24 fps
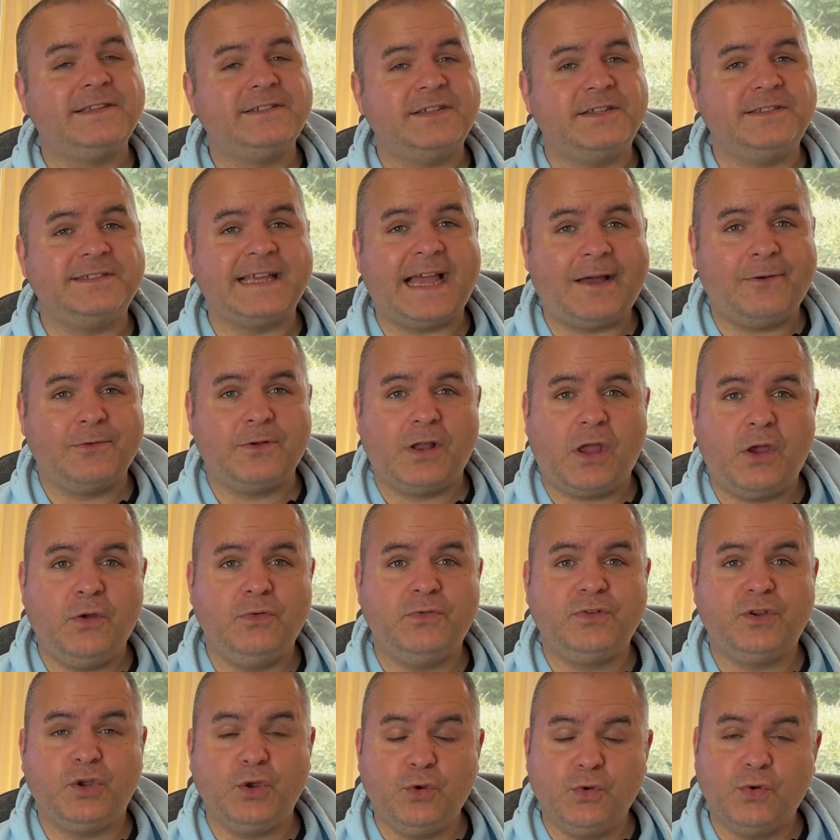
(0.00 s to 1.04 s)
to
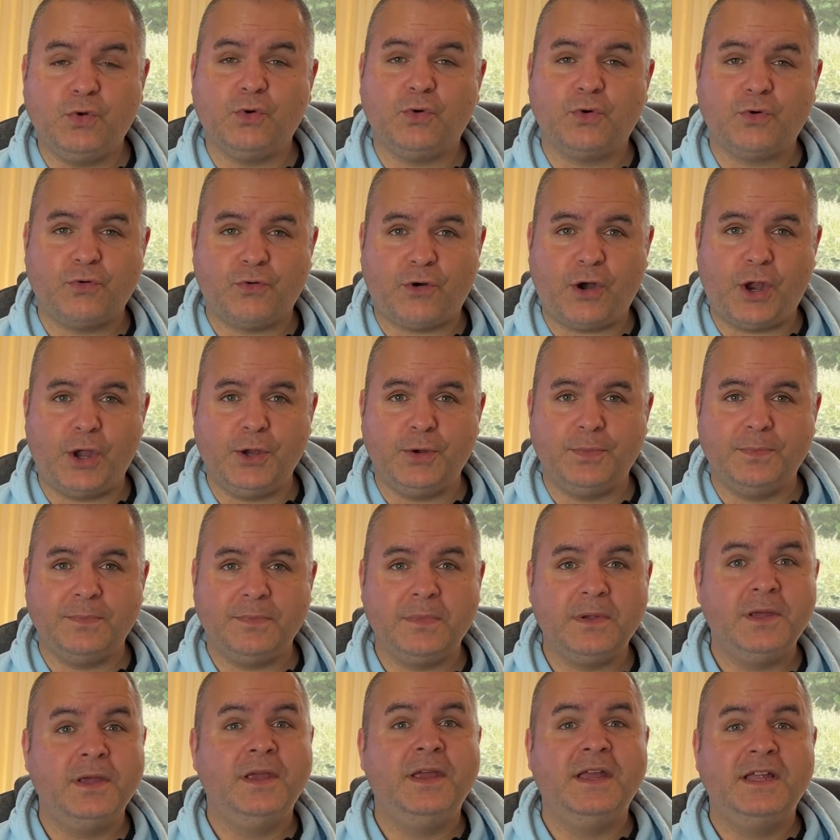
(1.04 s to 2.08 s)
download Google Chrome
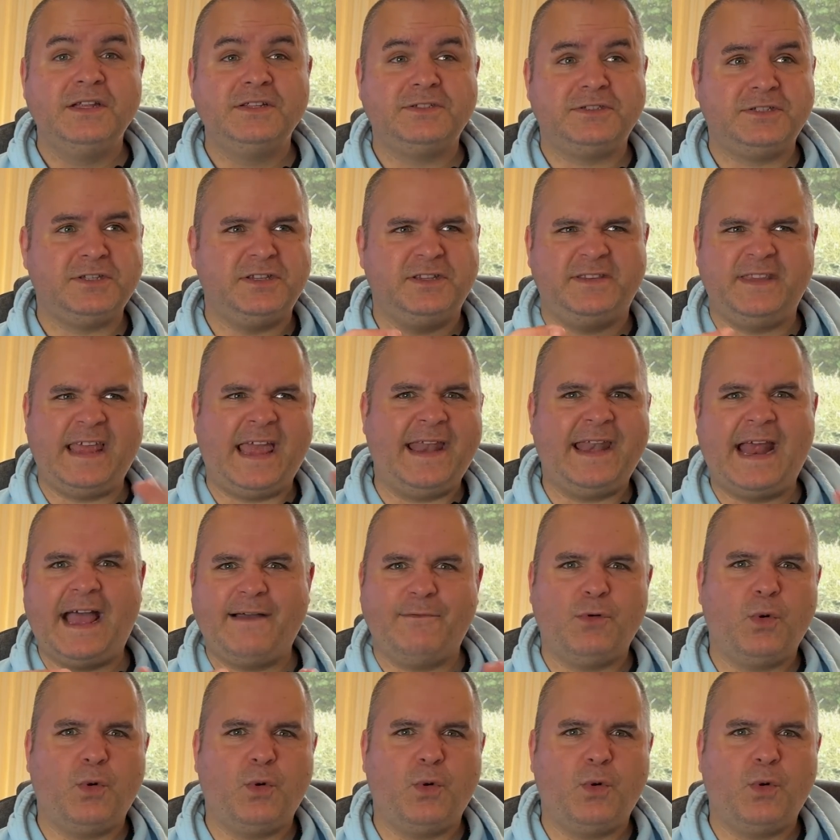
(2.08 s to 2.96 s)
to then have a